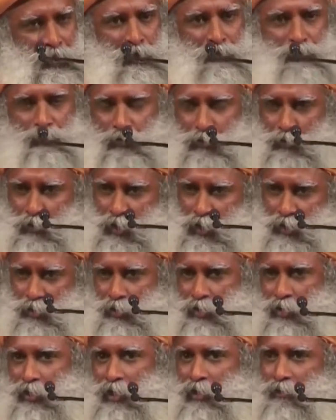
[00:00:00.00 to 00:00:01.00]
If you look at
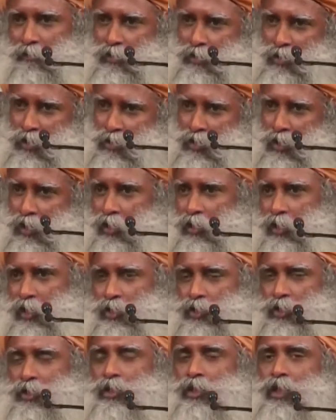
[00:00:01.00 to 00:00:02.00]
yourself as a
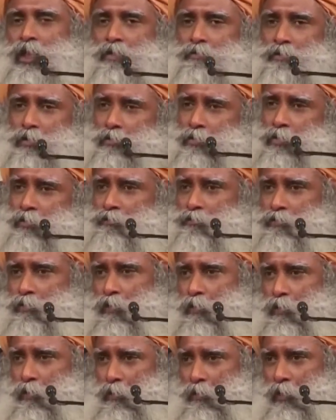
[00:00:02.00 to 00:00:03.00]
generation, never
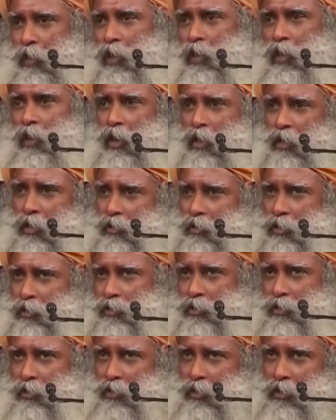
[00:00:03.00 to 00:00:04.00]
before
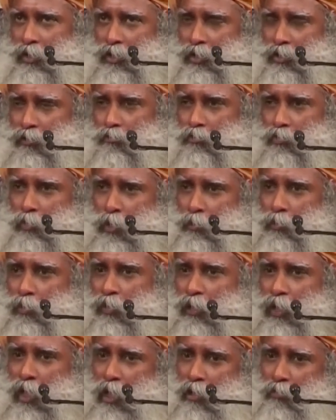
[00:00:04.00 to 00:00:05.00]
another generation of
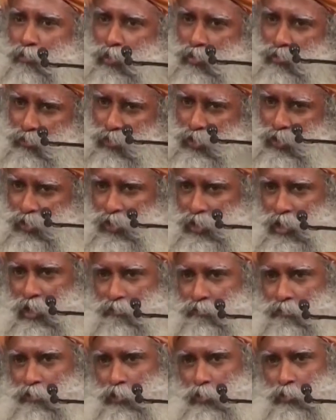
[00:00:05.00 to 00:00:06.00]
people have been this
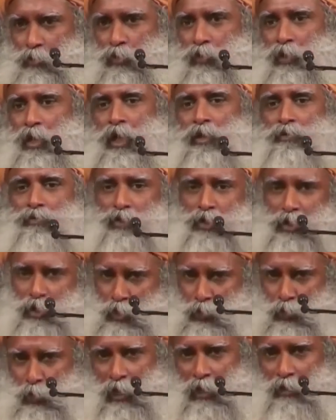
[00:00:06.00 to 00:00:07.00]
comfortable and
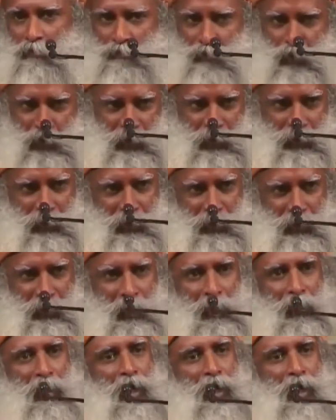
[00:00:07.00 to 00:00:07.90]
this well physically